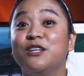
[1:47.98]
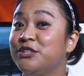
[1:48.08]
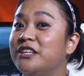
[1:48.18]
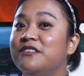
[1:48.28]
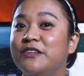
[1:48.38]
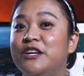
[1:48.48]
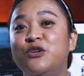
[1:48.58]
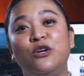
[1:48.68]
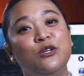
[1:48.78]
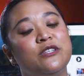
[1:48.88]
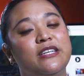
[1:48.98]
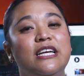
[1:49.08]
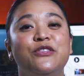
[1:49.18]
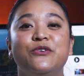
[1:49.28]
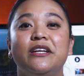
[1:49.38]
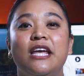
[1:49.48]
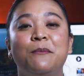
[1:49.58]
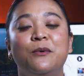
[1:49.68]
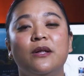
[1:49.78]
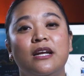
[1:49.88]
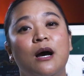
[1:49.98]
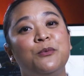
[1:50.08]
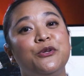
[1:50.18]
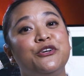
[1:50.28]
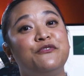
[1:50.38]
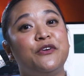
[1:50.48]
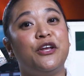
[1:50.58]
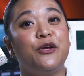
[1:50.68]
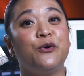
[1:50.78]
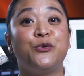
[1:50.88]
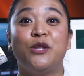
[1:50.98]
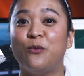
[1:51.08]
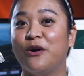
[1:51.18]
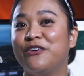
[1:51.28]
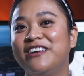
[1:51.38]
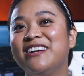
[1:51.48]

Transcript: Alternatively, you can use an ethernet cable and upload your video through that wired